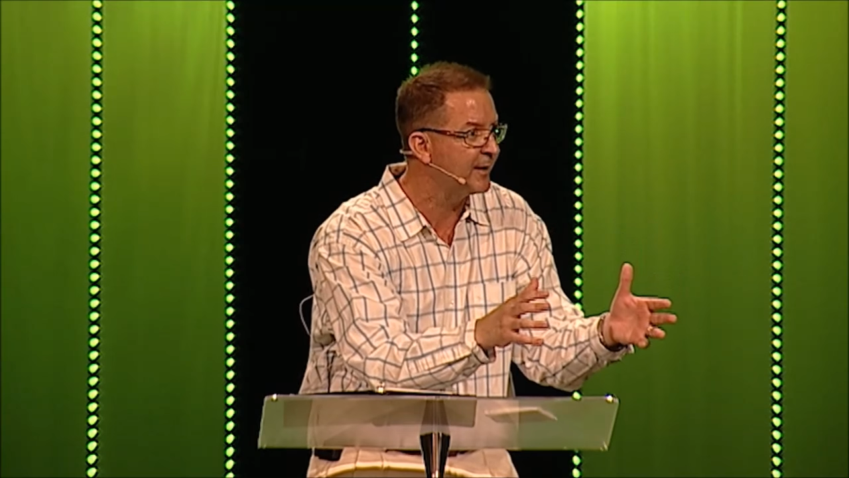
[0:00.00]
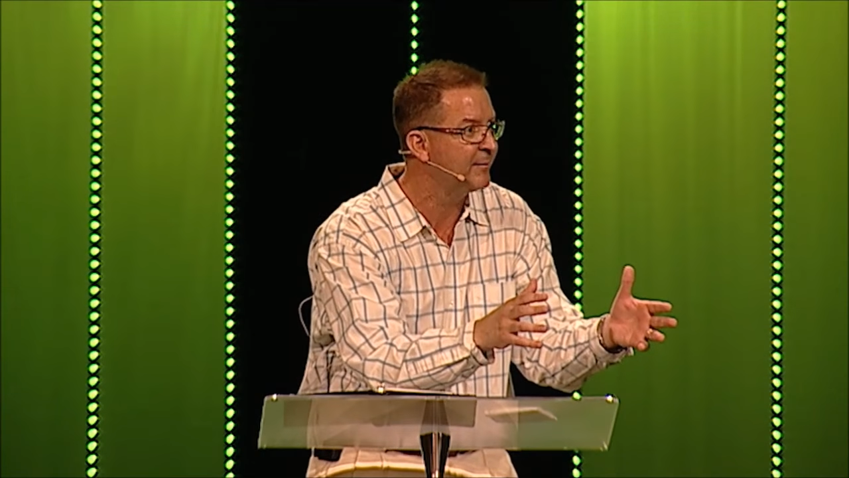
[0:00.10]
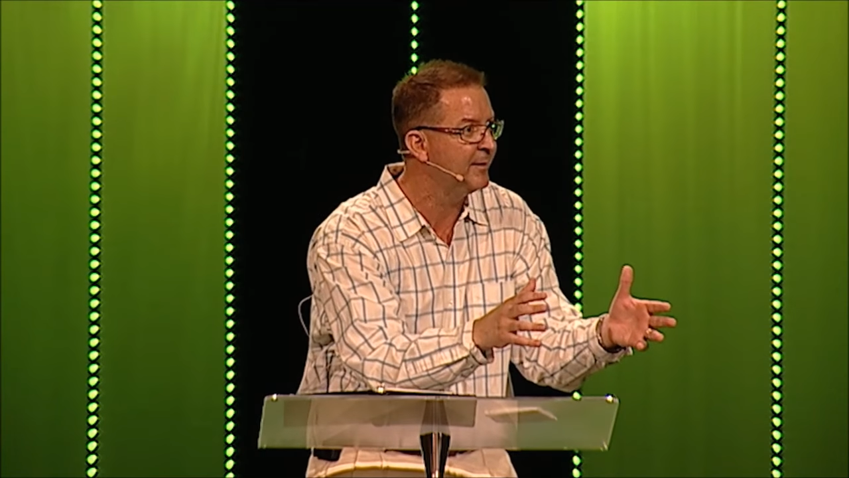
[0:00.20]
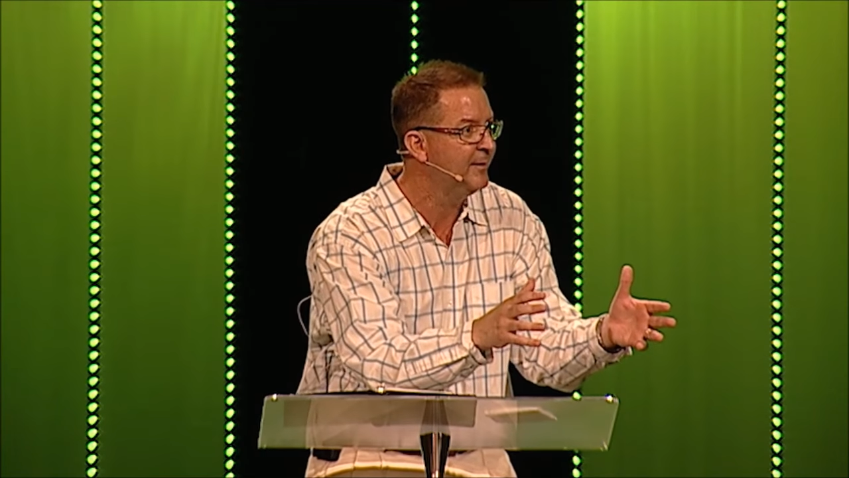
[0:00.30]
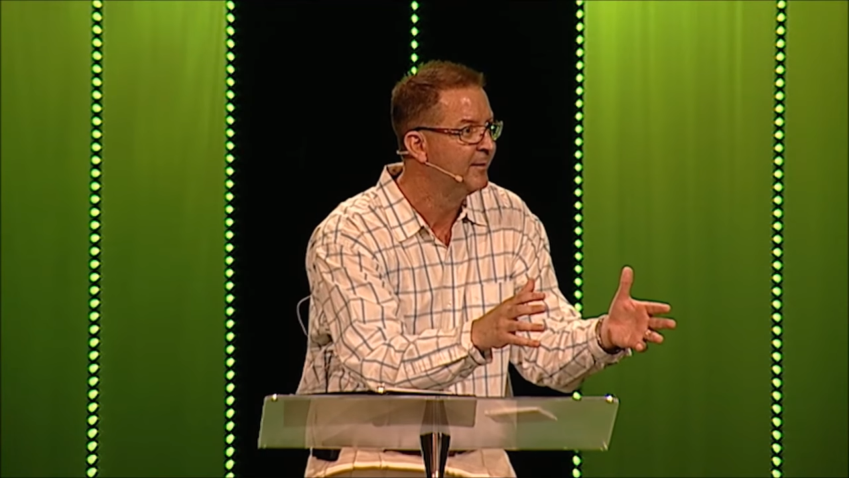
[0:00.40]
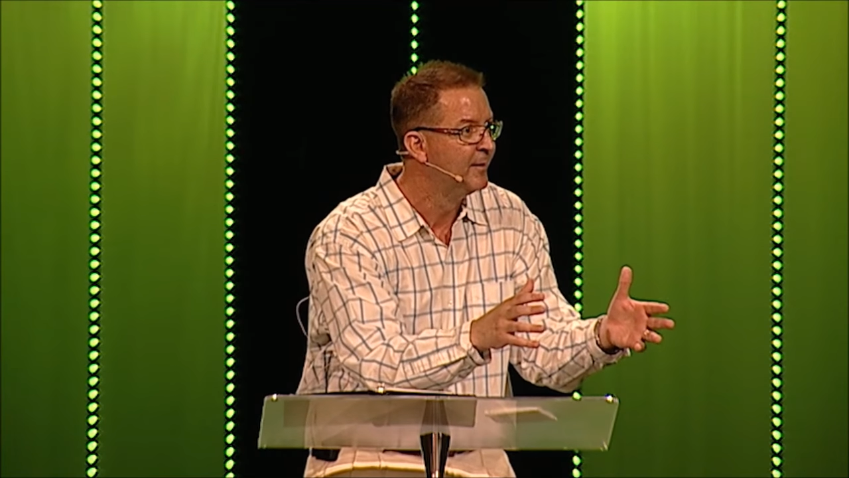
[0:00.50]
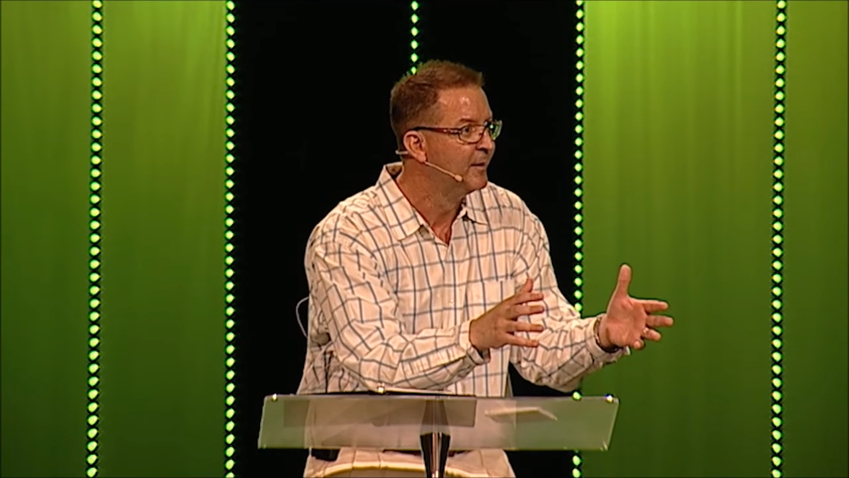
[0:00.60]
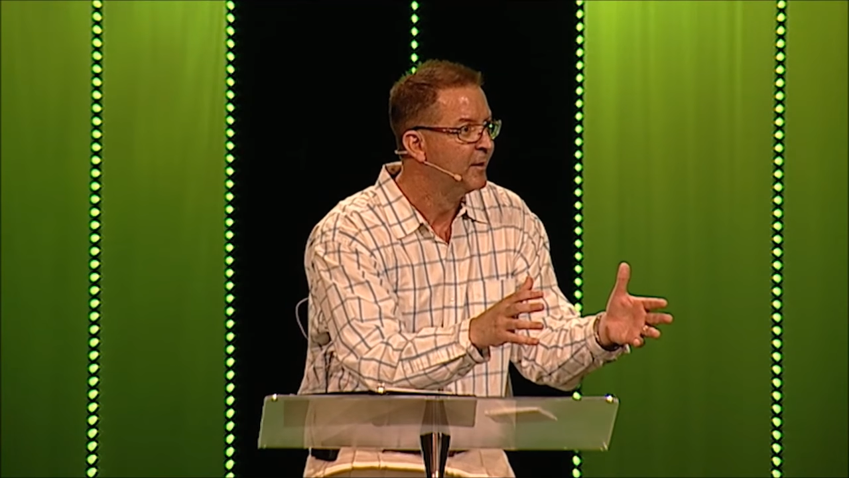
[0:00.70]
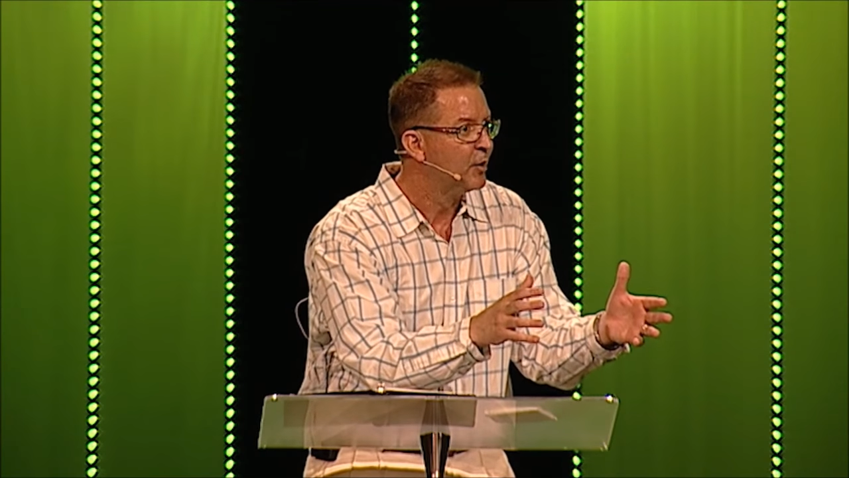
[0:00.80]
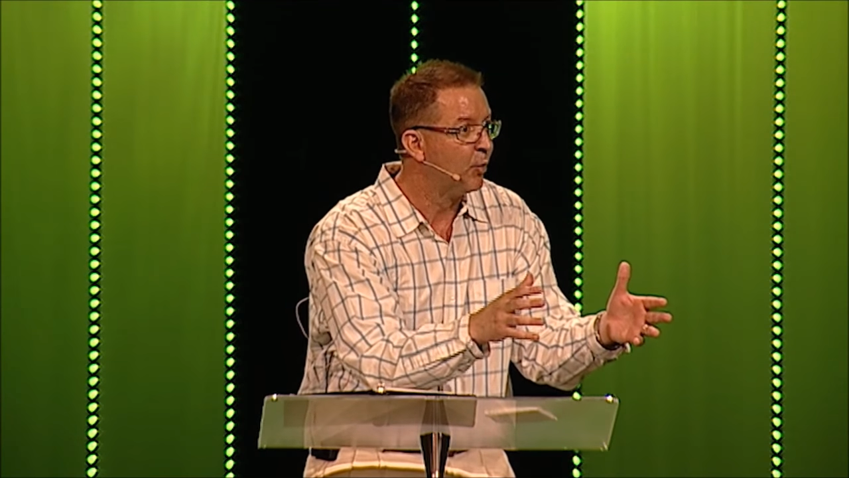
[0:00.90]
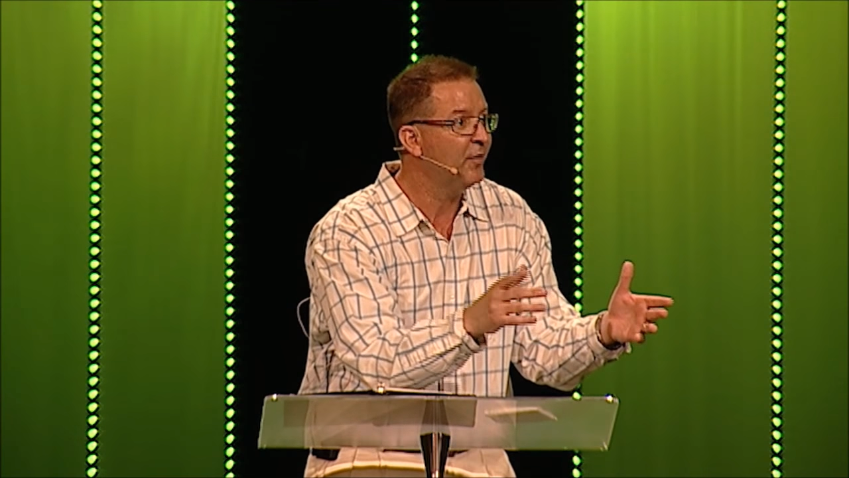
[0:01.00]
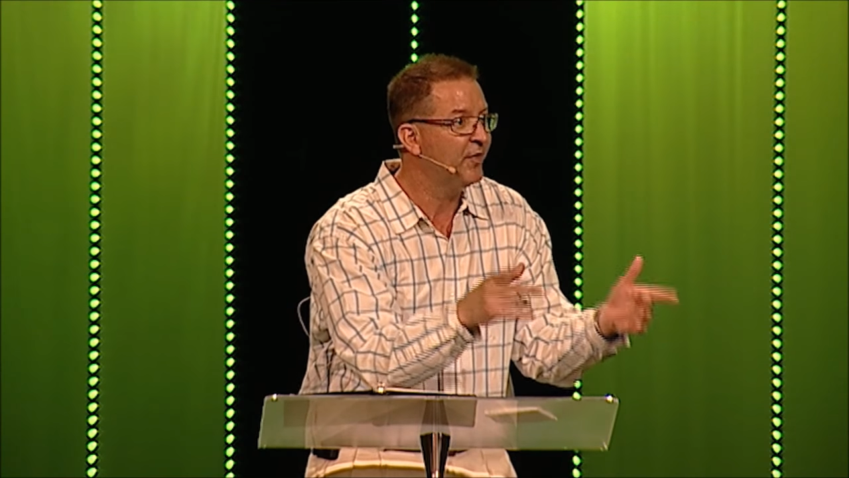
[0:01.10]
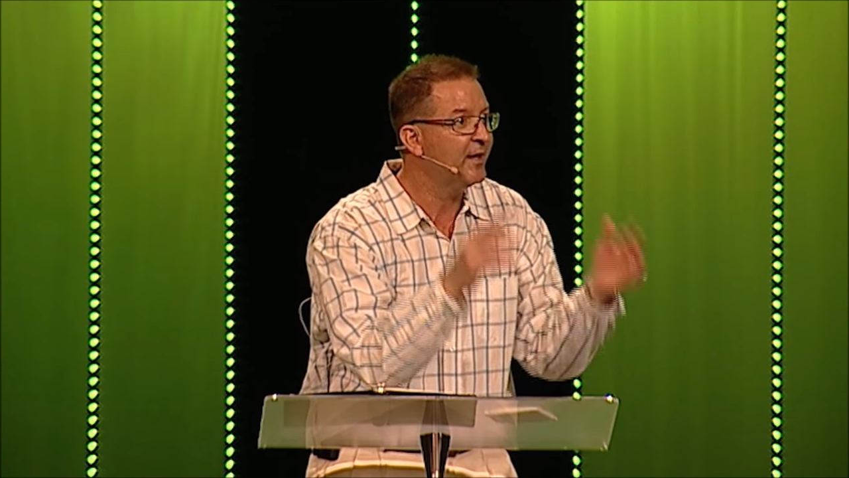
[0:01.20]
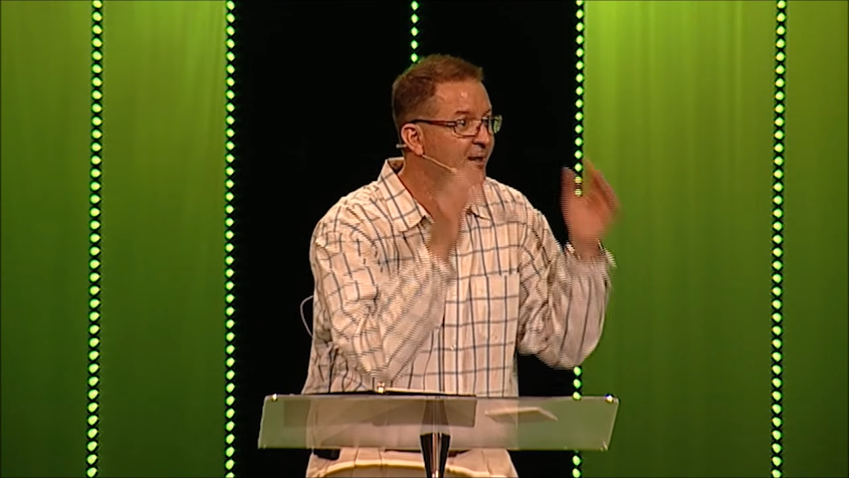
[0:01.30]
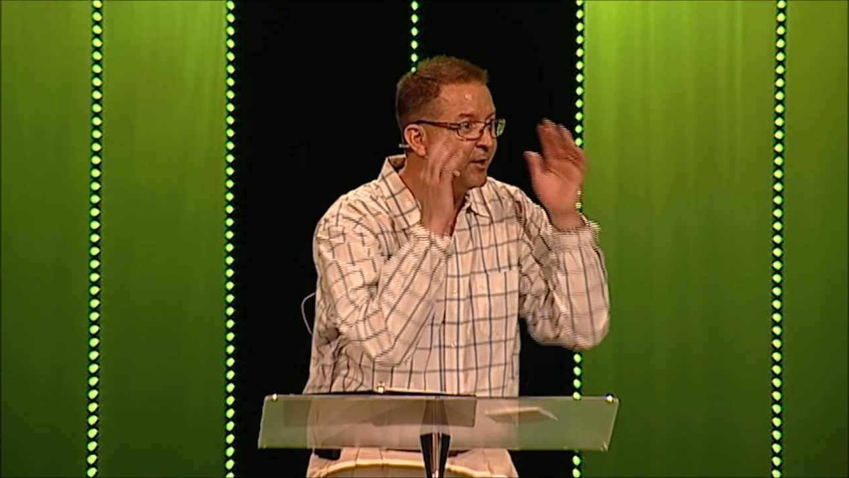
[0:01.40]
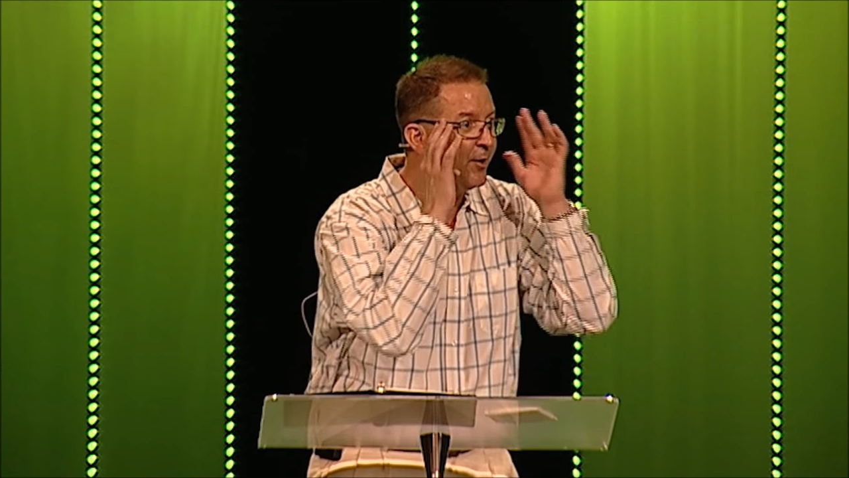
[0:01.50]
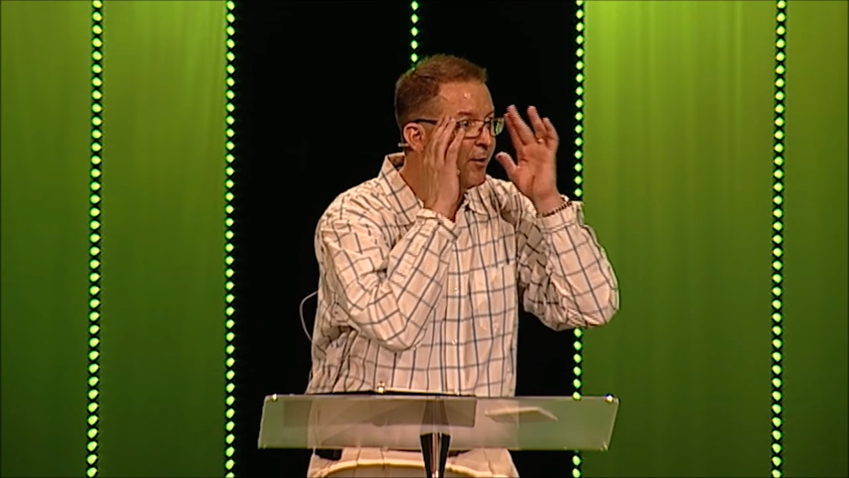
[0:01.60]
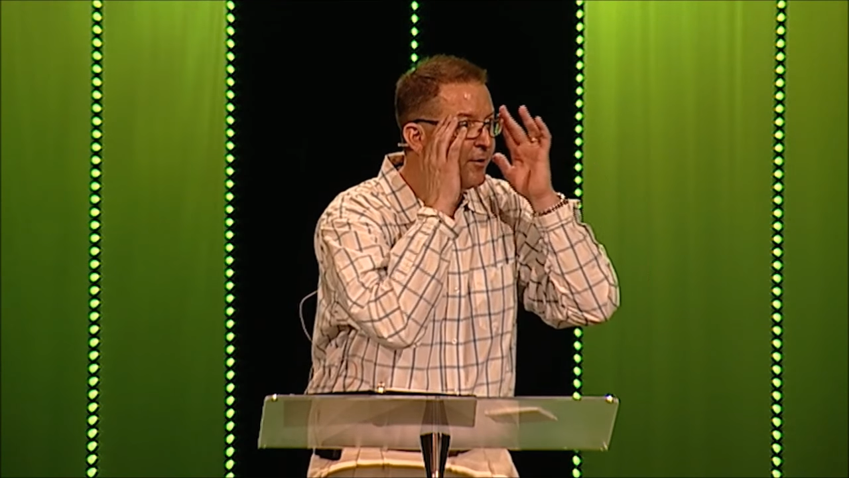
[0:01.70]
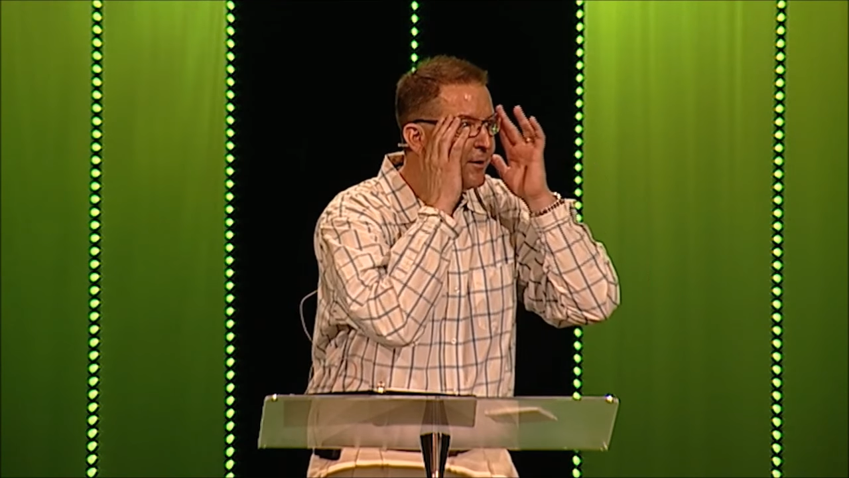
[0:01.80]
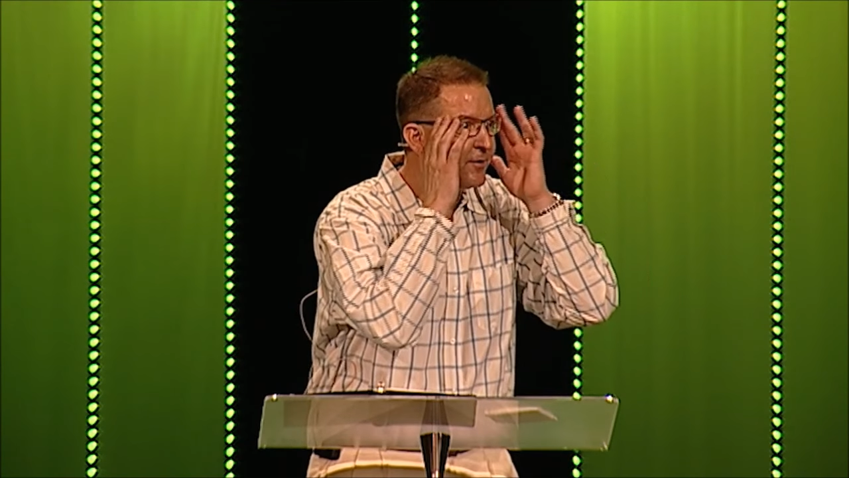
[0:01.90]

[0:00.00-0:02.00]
Amen. The one thing you learn